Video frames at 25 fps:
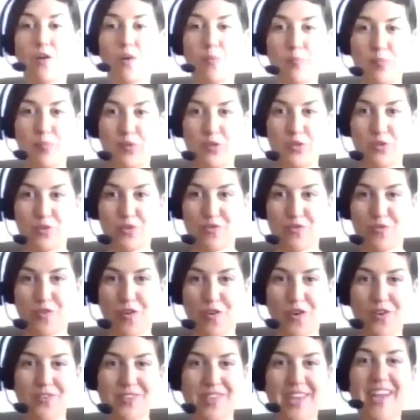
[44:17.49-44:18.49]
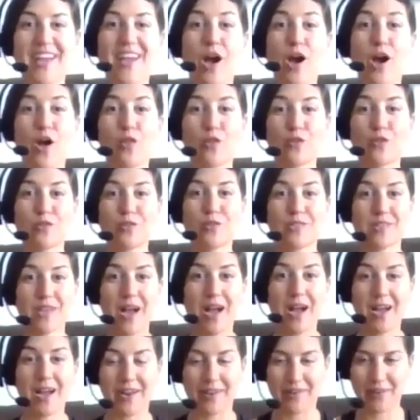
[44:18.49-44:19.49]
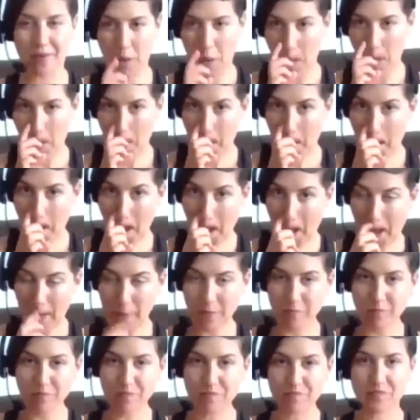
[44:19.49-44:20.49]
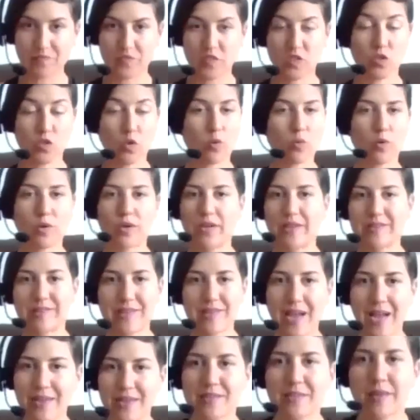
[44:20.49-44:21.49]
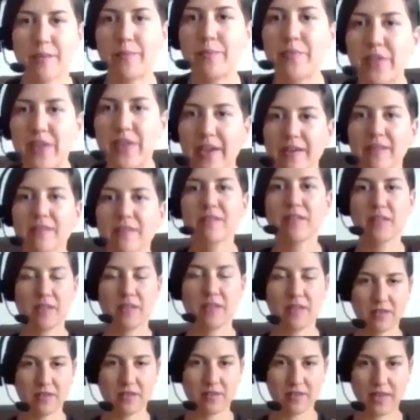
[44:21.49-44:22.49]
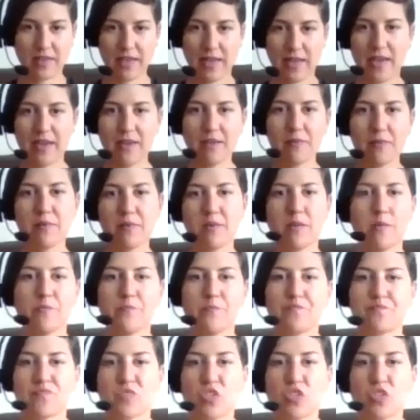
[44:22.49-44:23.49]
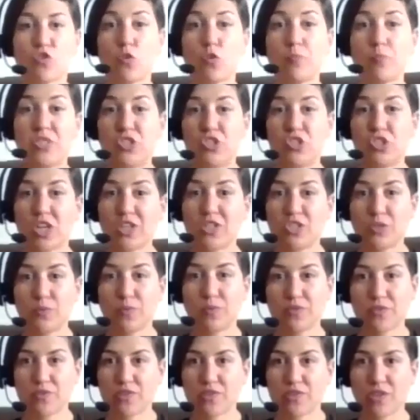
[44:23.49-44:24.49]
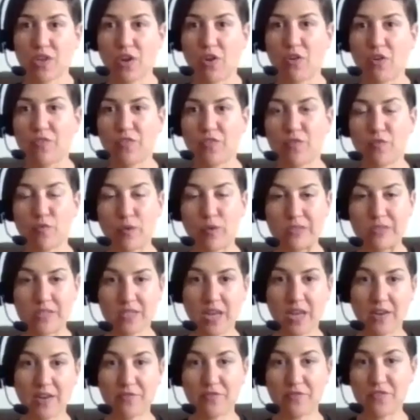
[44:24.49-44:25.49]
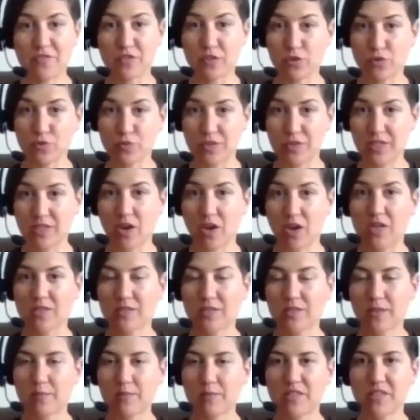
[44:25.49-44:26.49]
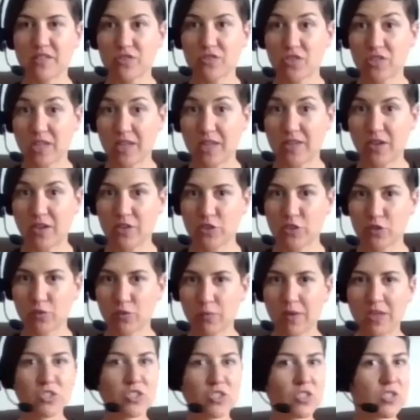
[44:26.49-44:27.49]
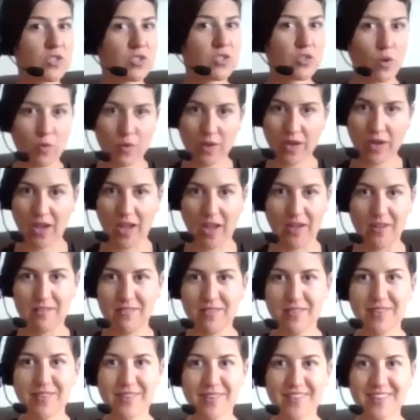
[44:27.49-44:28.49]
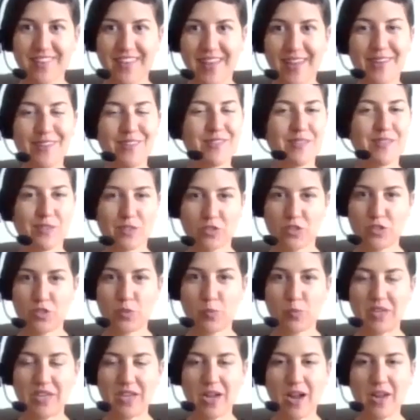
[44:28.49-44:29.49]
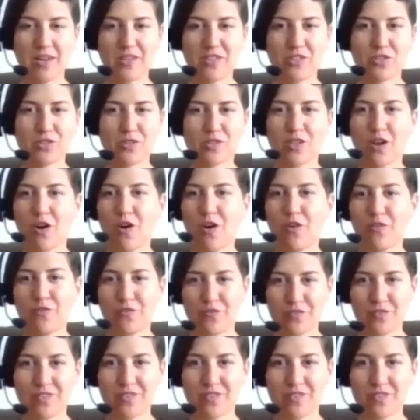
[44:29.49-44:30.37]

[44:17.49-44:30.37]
Beautiful. Okay, other side. So exact same thing. Okay, don't be judgy with yourself. If one side feels really awesome and the other side not so much, it's okay. Okay, just be kind to yourself.